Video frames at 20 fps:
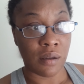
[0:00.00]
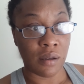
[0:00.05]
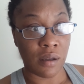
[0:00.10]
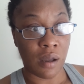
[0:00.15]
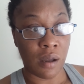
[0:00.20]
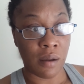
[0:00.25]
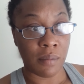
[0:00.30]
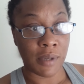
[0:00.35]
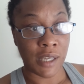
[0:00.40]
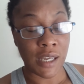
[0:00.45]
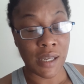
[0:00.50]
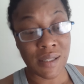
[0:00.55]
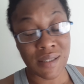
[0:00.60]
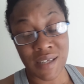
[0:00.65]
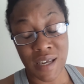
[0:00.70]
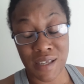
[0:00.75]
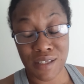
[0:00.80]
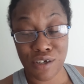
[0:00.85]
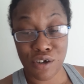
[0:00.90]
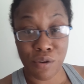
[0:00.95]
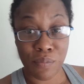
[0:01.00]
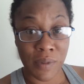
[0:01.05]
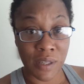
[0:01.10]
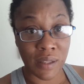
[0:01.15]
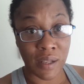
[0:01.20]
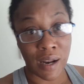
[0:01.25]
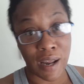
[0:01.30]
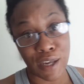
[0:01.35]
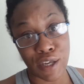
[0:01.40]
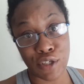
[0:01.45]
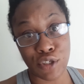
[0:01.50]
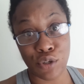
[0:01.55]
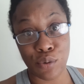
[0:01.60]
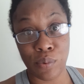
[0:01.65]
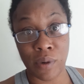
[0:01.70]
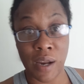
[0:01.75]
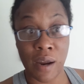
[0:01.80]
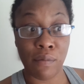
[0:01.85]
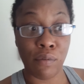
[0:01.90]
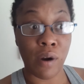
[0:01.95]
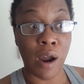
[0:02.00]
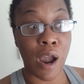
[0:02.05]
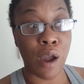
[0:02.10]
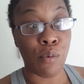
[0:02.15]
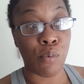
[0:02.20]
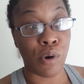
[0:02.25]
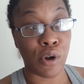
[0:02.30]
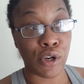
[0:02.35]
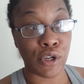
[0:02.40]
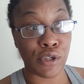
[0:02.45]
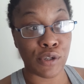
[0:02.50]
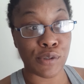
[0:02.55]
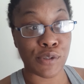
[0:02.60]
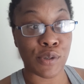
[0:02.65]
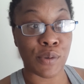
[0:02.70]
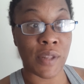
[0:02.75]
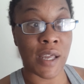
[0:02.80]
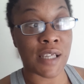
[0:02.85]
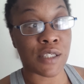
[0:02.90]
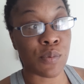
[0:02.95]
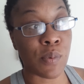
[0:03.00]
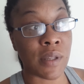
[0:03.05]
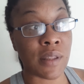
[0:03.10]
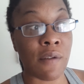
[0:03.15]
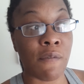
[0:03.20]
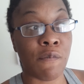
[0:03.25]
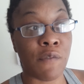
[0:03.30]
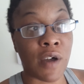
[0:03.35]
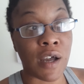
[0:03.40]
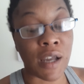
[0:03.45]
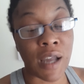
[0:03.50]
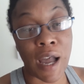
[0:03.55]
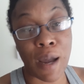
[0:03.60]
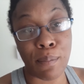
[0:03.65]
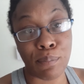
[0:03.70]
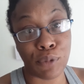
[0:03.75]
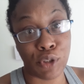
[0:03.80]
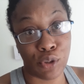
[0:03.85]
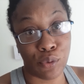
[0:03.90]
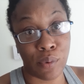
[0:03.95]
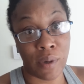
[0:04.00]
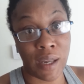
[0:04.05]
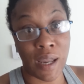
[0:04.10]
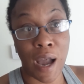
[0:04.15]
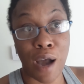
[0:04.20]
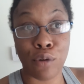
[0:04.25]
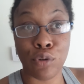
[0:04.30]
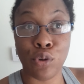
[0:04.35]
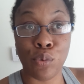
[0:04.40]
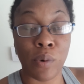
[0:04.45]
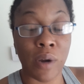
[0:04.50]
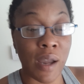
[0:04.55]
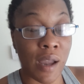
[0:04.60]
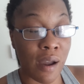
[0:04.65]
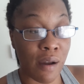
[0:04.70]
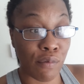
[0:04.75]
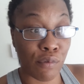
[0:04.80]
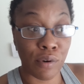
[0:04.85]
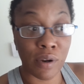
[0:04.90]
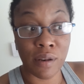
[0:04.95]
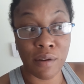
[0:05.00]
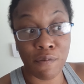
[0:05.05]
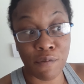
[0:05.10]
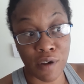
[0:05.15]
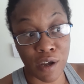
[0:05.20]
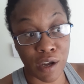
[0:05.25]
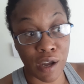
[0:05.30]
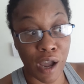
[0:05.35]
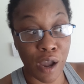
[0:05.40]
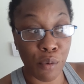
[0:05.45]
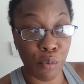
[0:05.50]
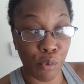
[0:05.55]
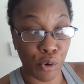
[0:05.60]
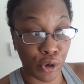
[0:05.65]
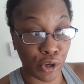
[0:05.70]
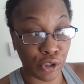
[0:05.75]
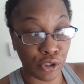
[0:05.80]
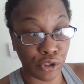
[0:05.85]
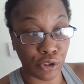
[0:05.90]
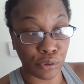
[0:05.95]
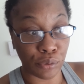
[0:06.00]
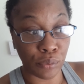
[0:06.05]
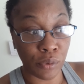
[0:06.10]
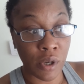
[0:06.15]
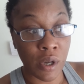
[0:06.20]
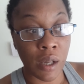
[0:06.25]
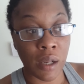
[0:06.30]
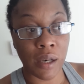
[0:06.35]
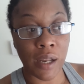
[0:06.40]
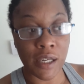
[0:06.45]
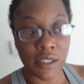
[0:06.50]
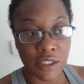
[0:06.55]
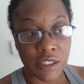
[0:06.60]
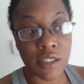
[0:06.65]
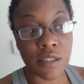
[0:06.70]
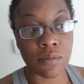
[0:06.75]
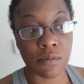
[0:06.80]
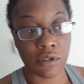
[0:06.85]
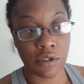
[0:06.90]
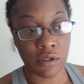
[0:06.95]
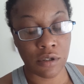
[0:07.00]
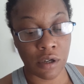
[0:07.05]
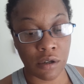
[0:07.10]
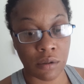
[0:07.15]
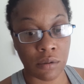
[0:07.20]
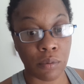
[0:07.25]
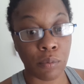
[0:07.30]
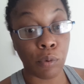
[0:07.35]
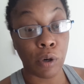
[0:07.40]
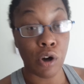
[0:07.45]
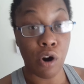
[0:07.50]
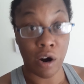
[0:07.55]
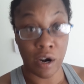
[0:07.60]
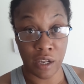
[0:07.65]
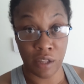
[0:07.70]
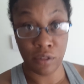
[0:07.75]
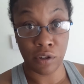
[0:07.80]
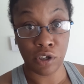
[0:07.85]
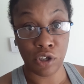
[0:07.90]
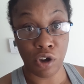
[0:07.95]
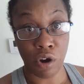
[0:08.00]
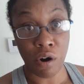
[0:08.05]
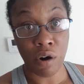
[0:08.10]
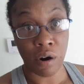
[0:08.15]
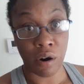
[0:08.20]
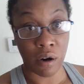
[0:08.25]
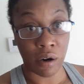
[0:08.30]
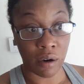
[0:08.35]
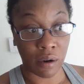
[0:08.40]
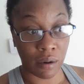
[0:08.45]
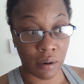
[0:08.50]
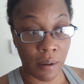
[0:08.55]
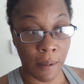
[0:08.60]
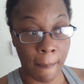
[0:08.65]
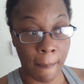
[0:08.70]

um, Kente told me that I could do whatever I want to do. So that's what the fuck I'm doing. I'll do whatever in the fuck I want to do. Like just, you know, regarding the yard.